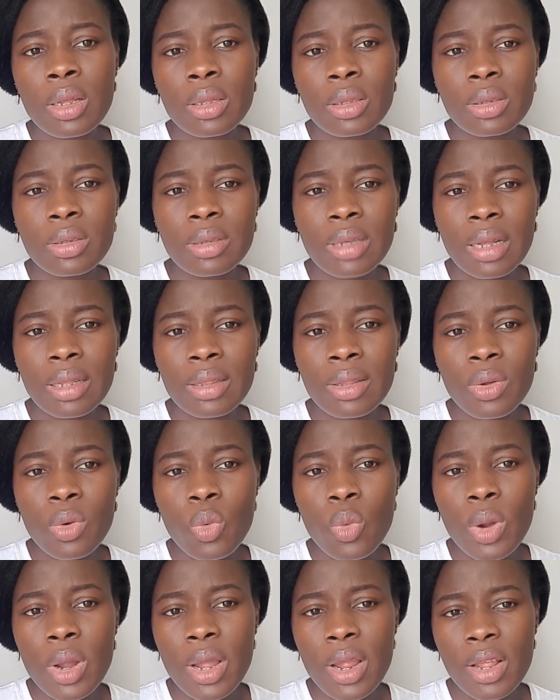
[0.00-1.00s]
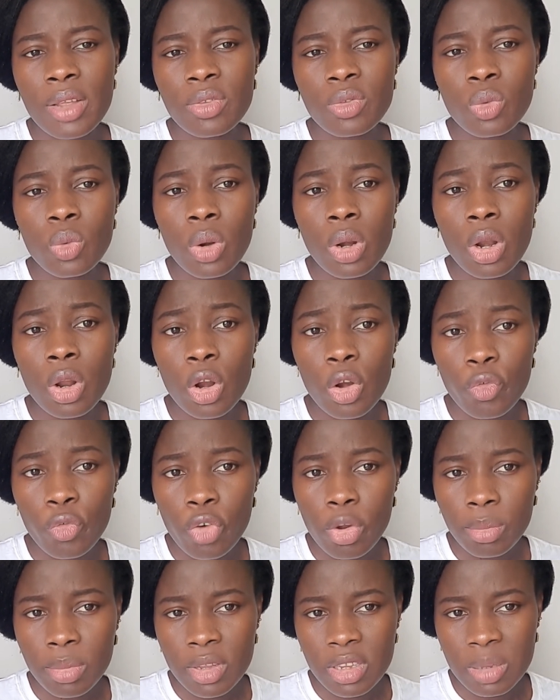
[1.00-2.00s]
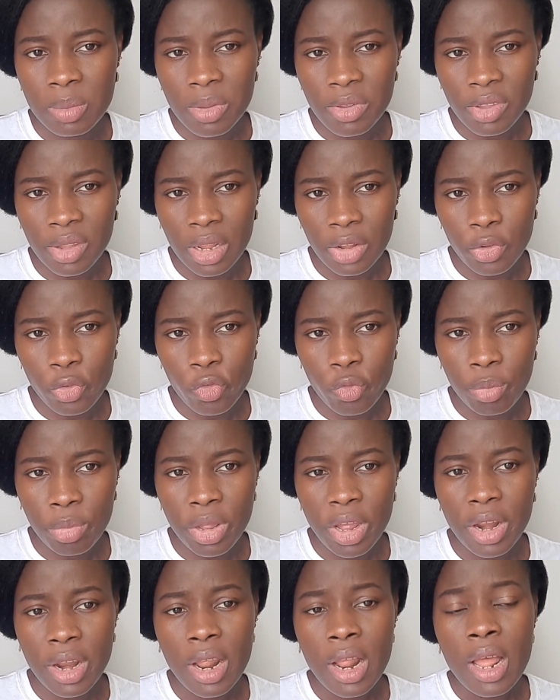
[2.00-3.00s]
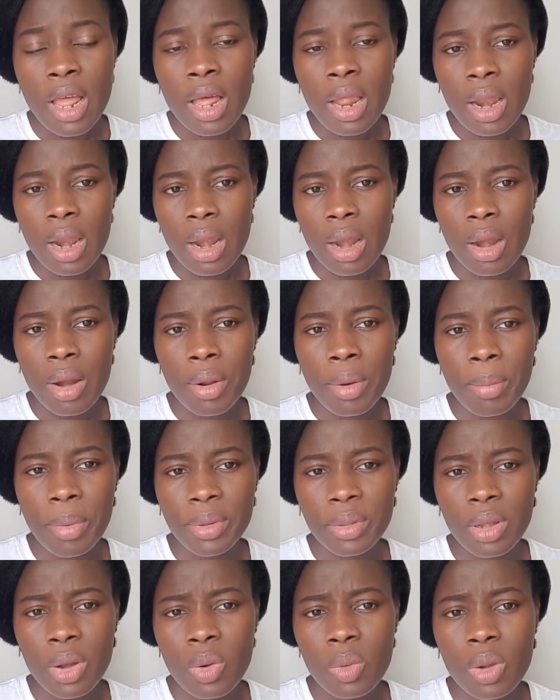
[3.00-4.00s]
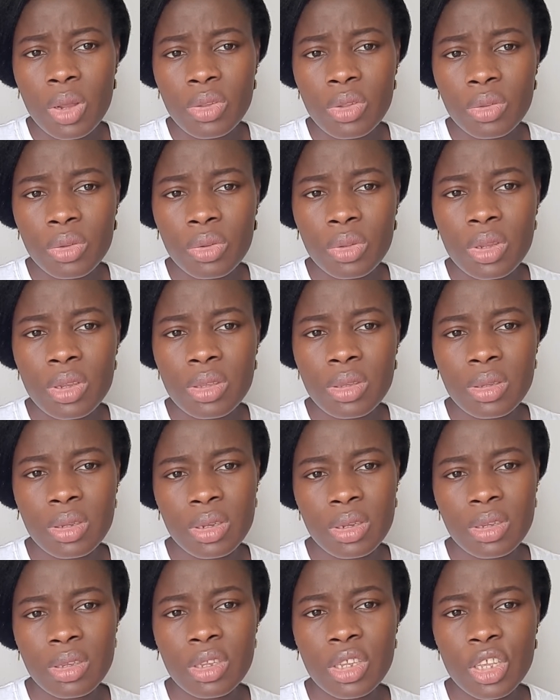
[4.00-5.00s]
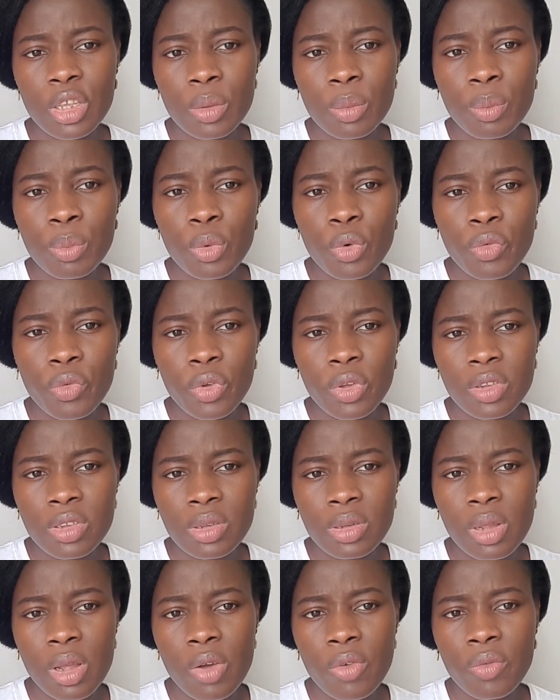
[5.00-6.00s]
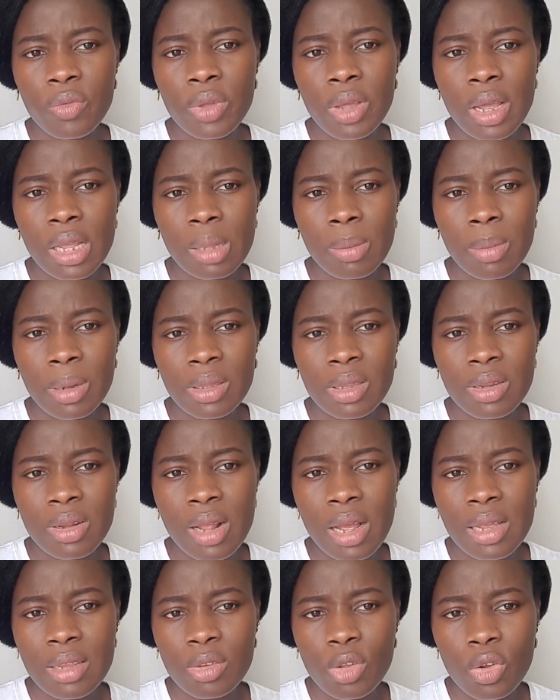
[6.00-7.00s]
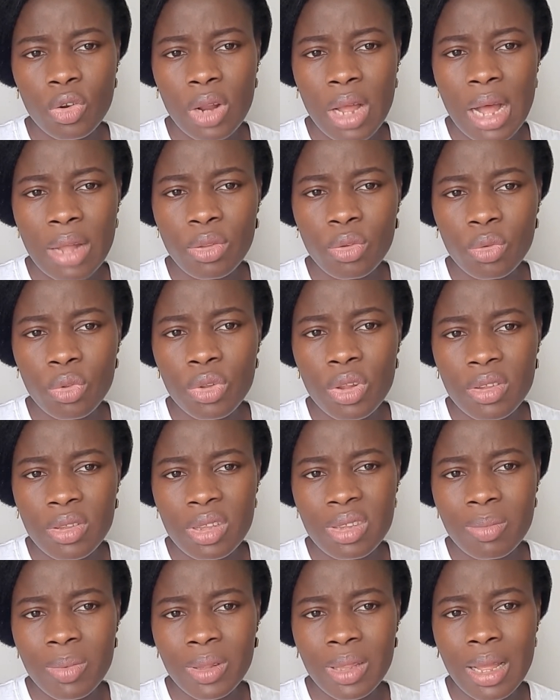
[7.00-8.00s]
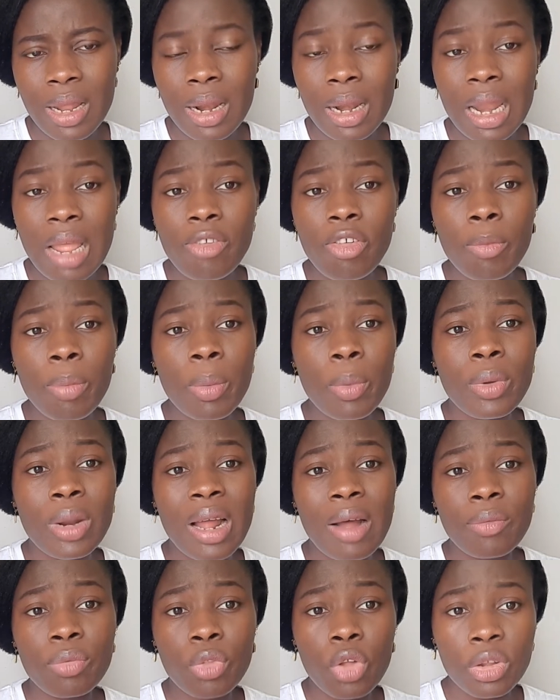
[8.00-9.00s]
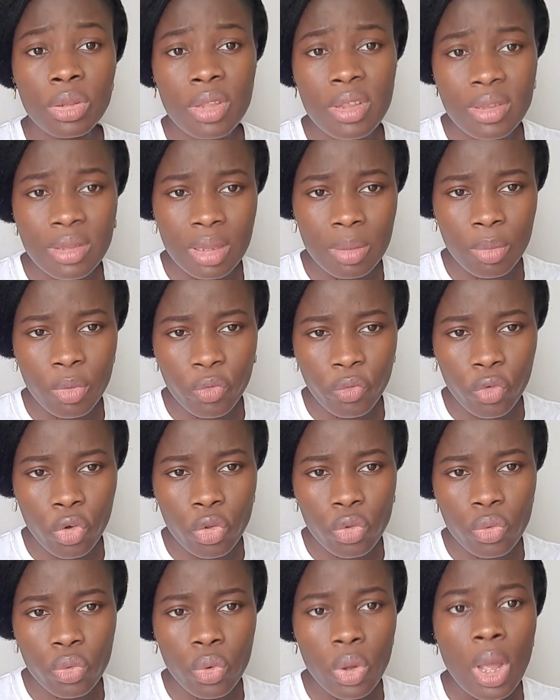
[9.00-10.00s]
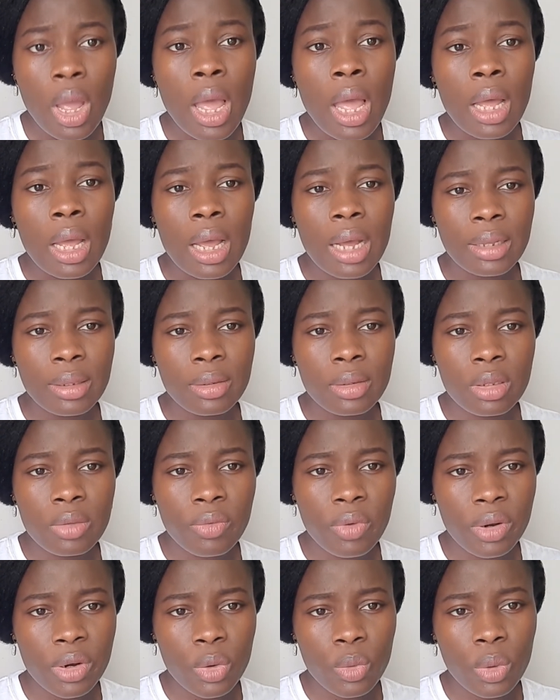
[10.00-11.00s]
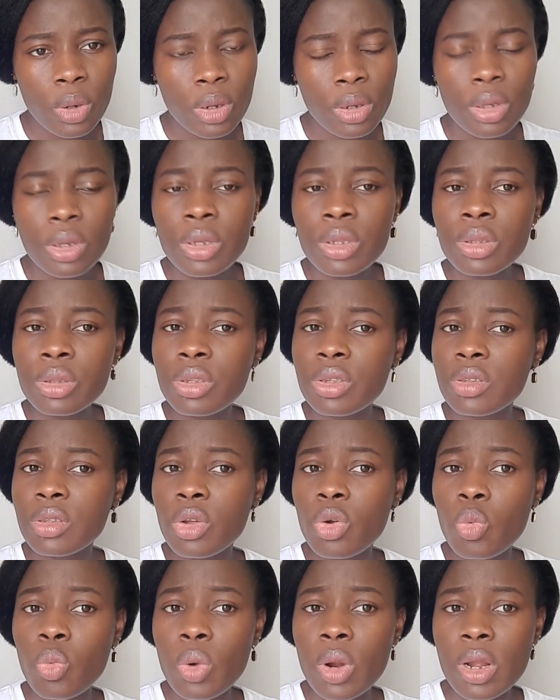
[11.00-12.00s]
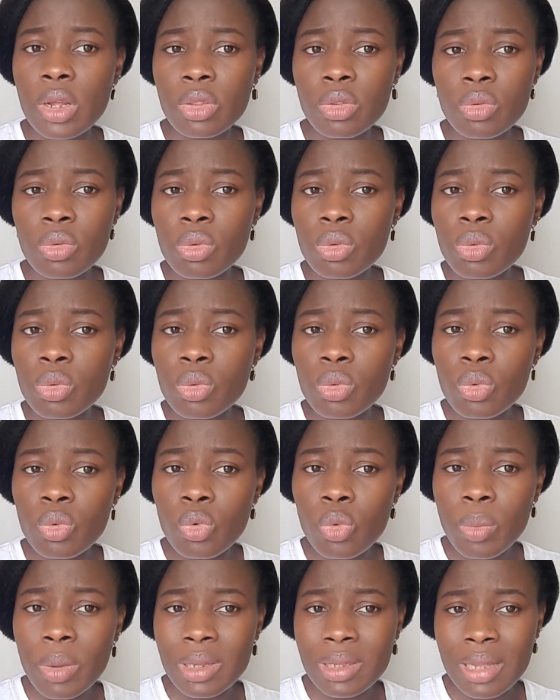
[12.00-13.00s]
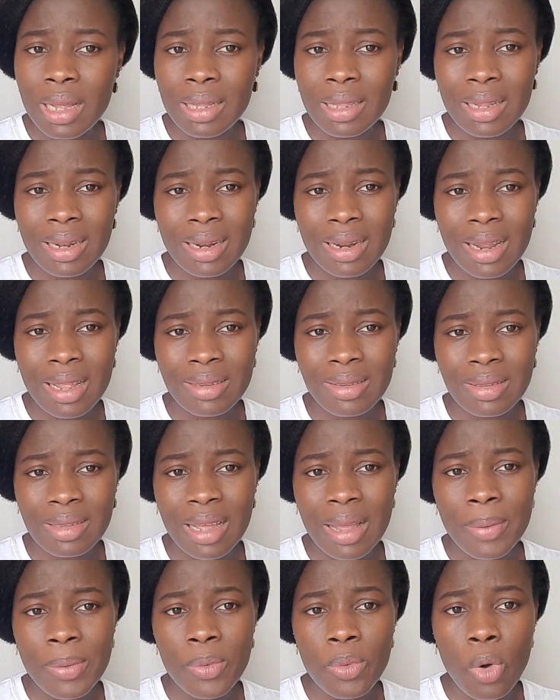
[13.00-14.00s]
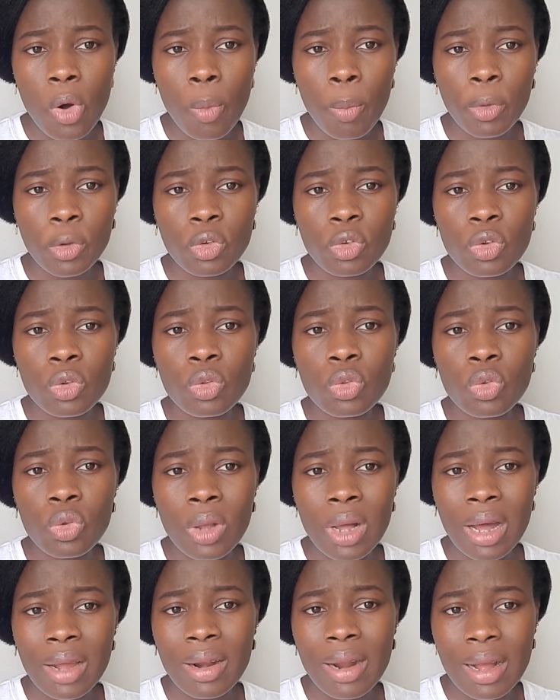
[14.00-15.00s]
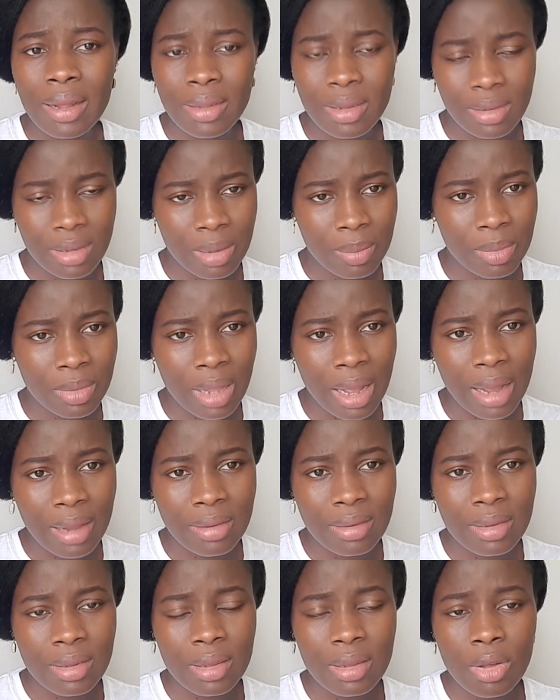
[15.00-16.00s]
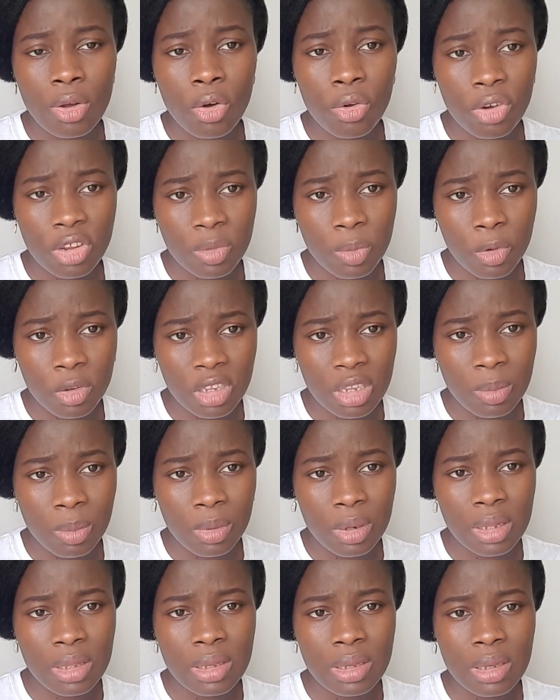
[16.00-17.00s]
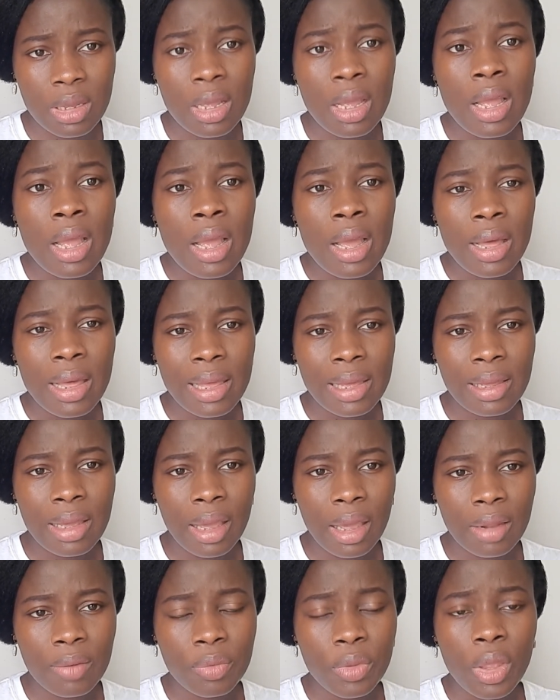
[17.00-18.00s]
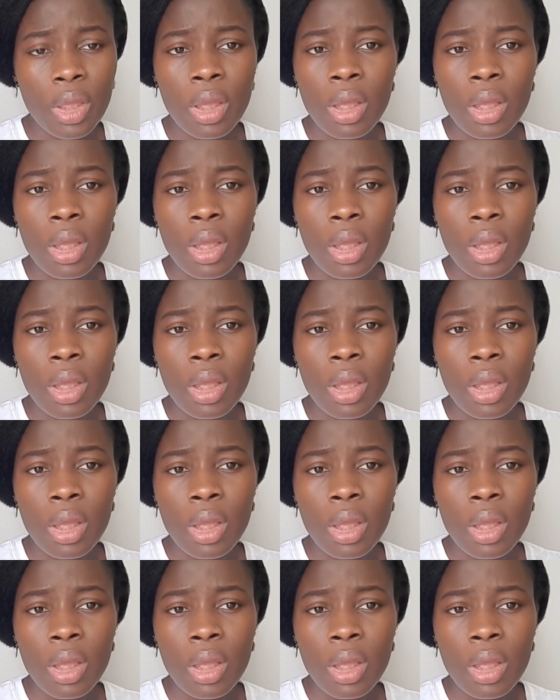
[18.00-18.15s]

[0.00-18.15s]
These are the ways to learn from this mistake that you've made. Learn better ways to do these things, improve yourself, get materials on how to do these things better, learn from people that have done this thing before you and did it very well. It's a way to do better the next time you are opportune to carry out the same task or responsibility again.